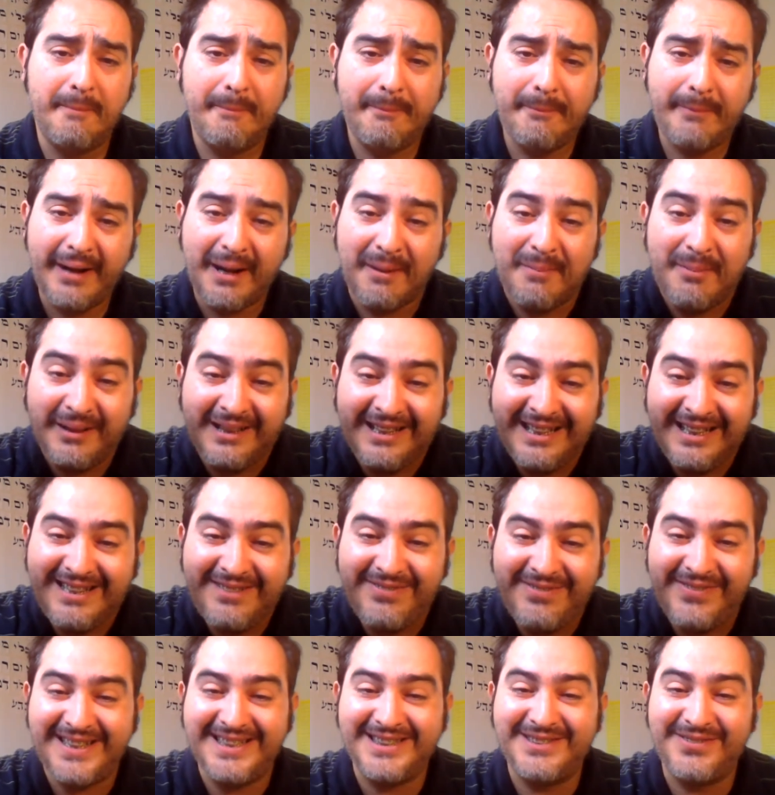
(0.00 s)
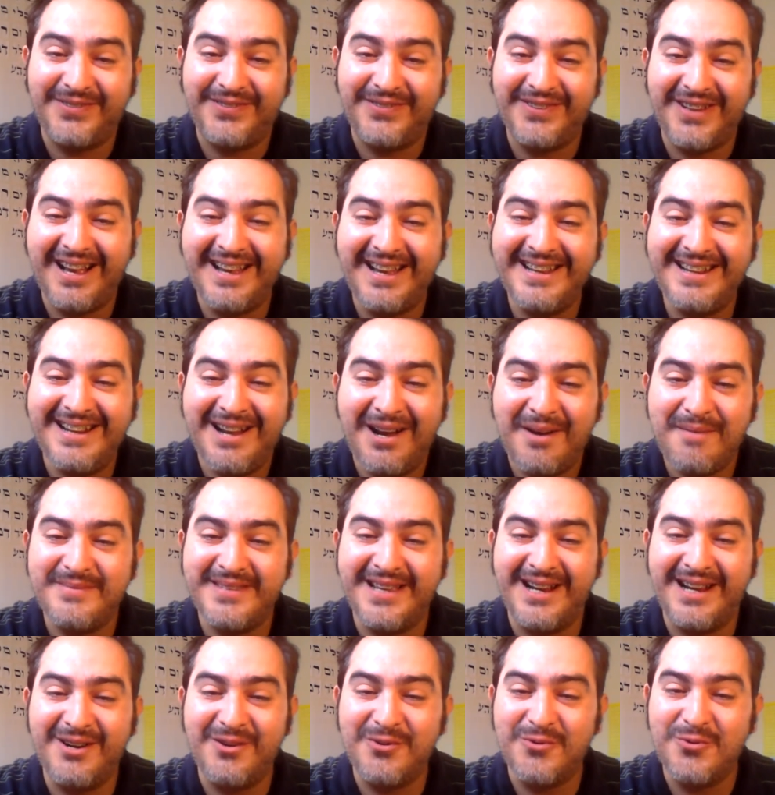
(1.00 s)
But I believe he's flying up
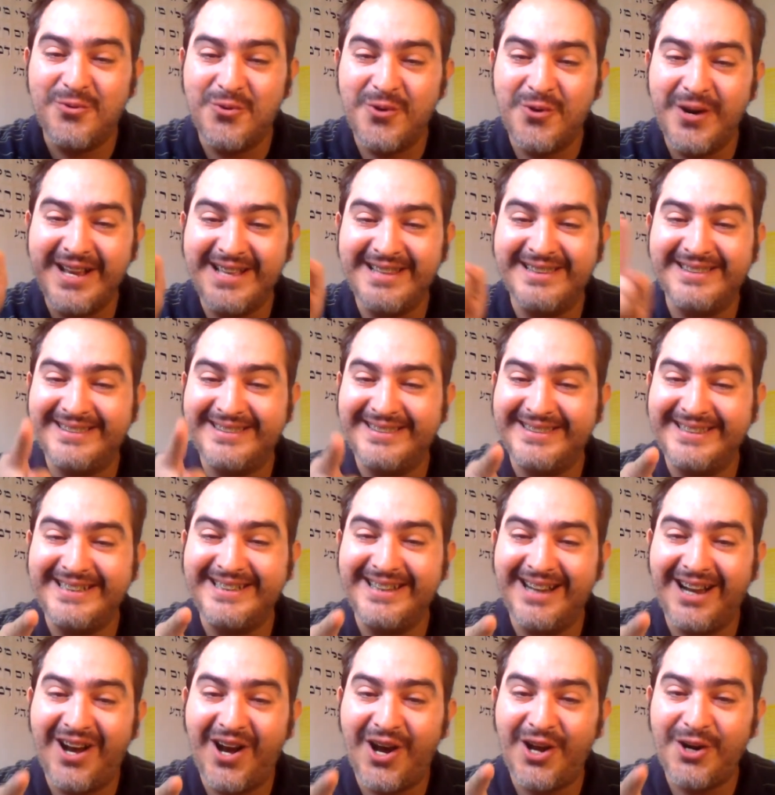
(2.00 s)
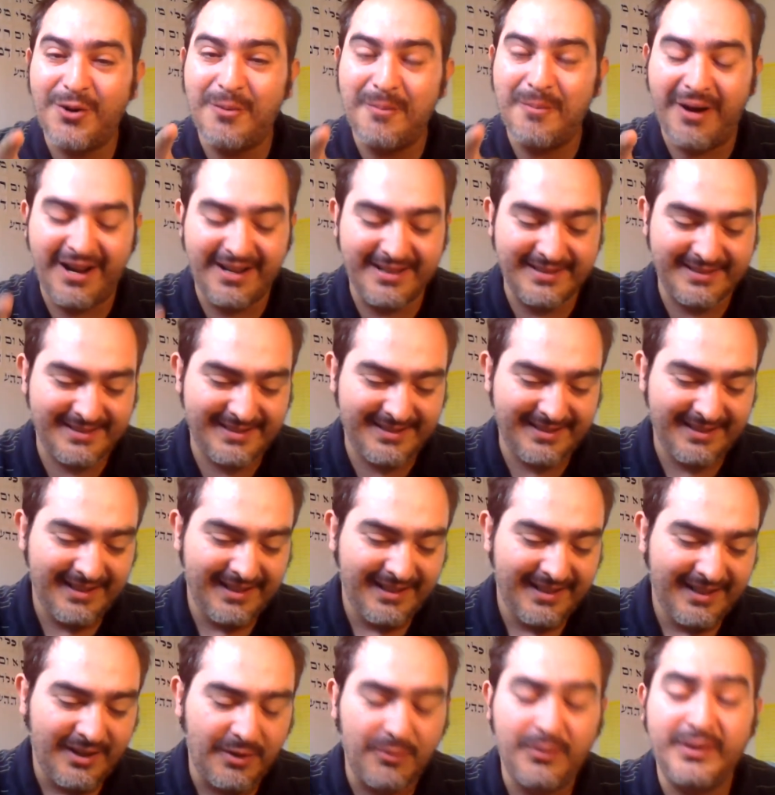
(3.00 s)
there with the Autobots,
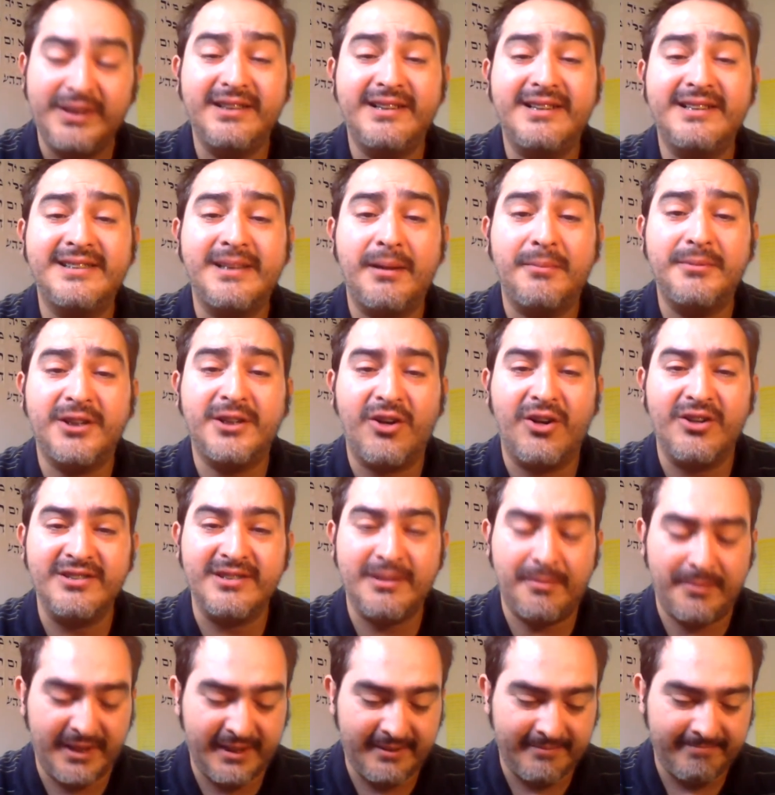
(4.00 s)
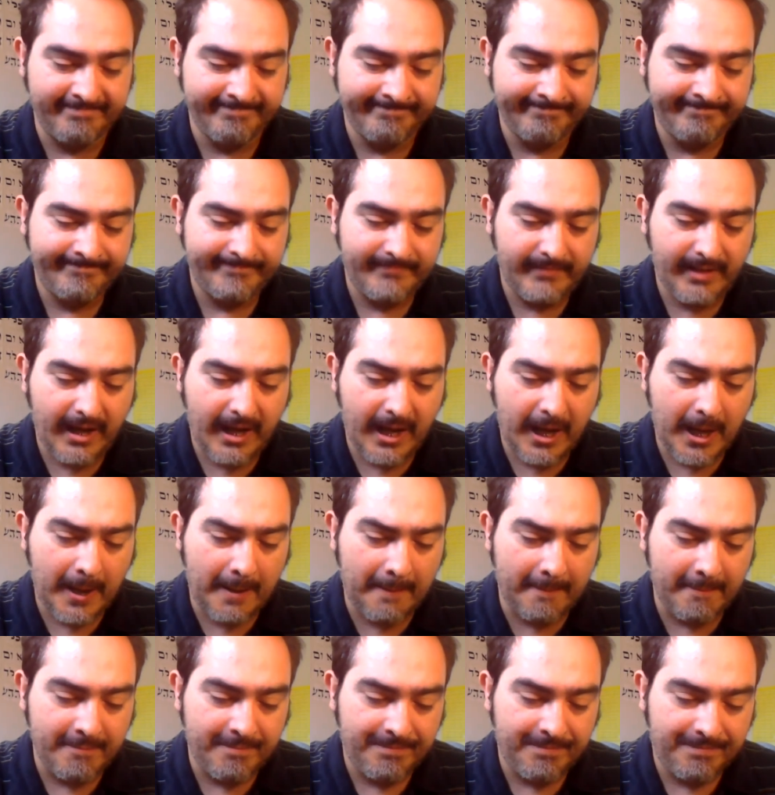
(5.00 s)
with the Decepticons, I mean.
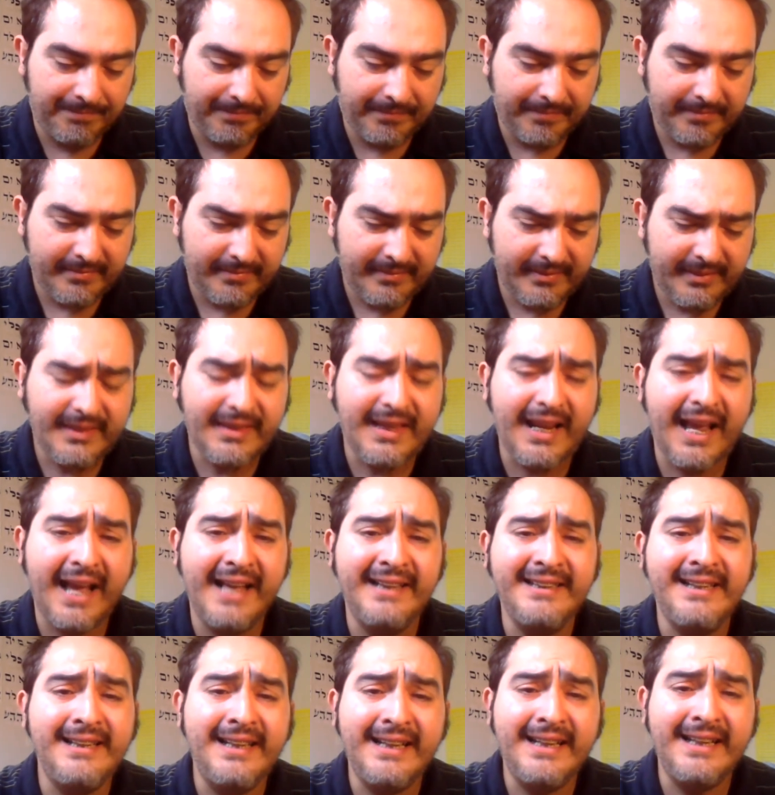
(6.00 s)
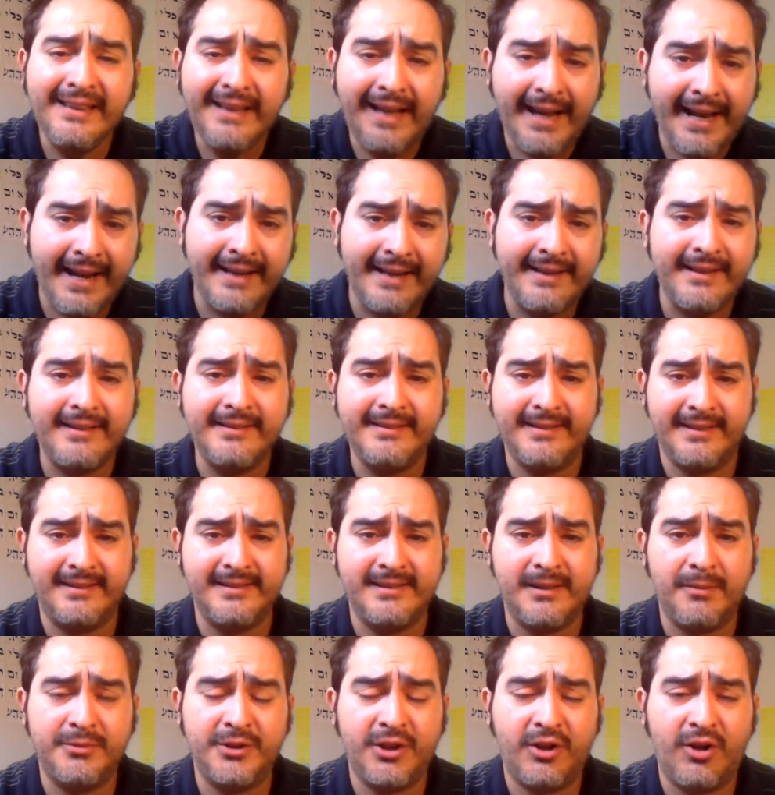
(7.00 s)
Um, and then they land, the
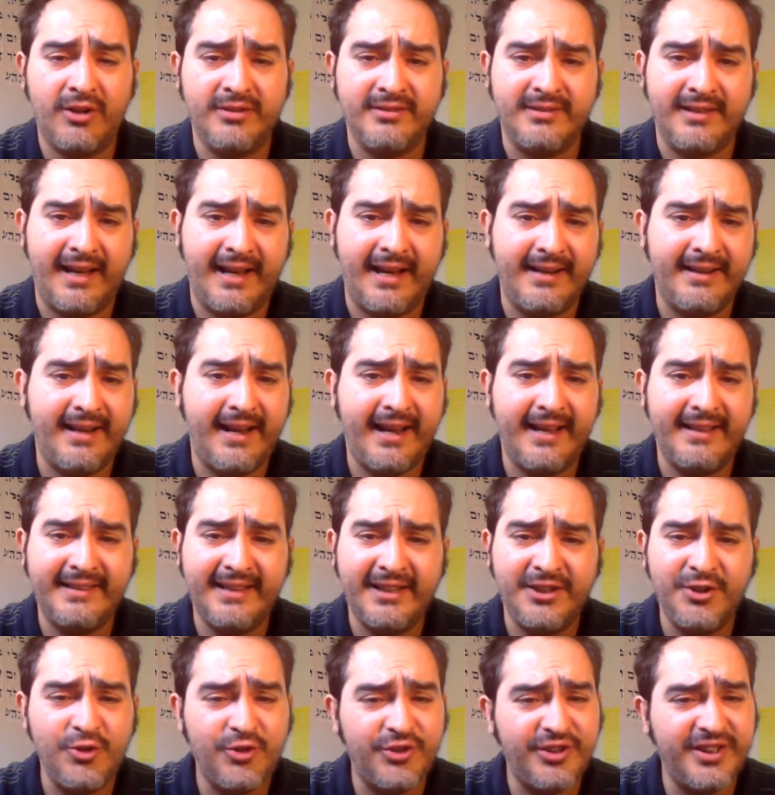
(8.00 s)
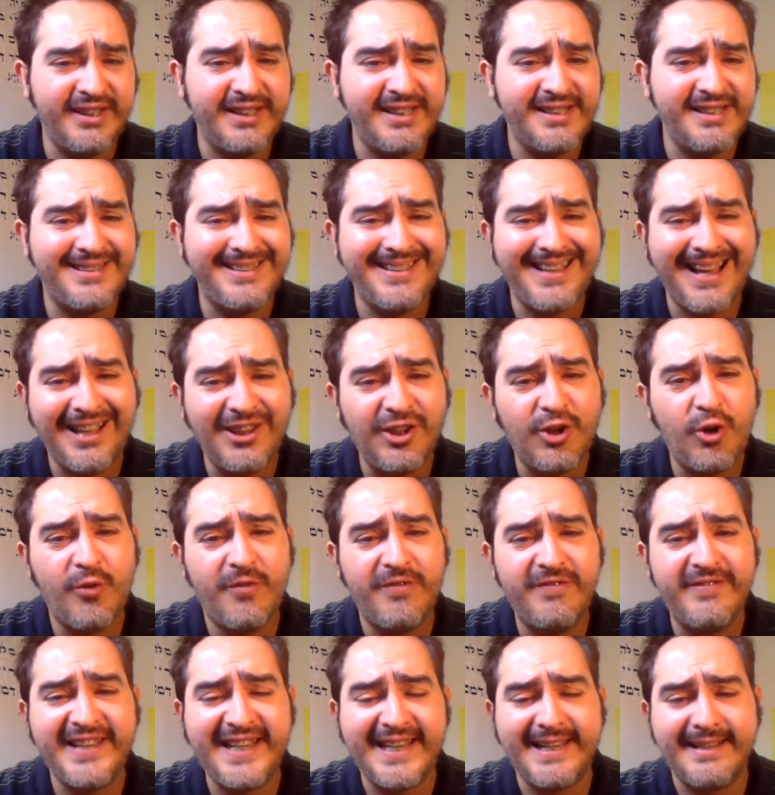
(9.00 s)
Decepticons land, and then you see these yellow
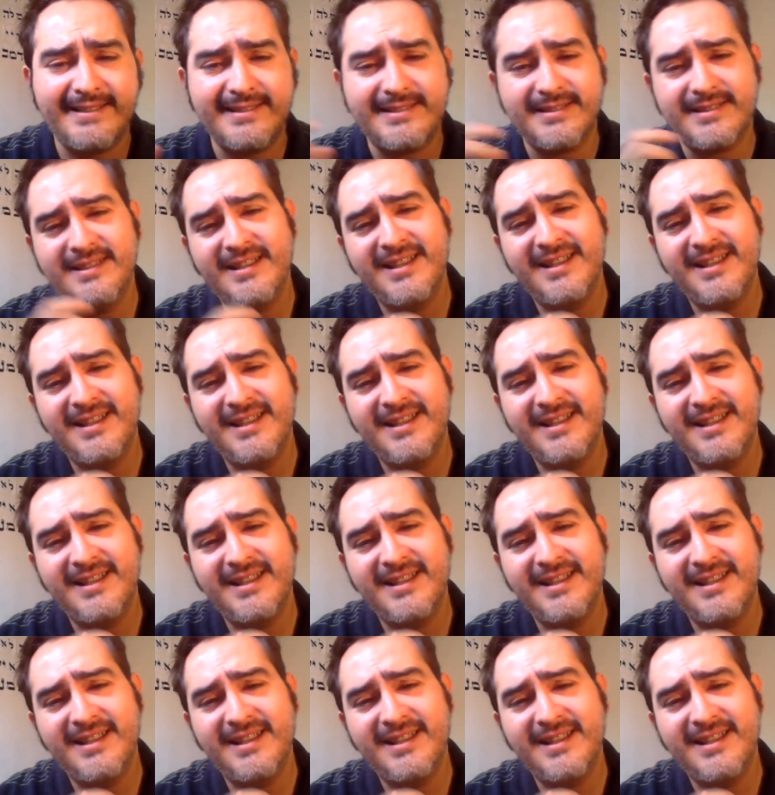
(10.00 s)
feet.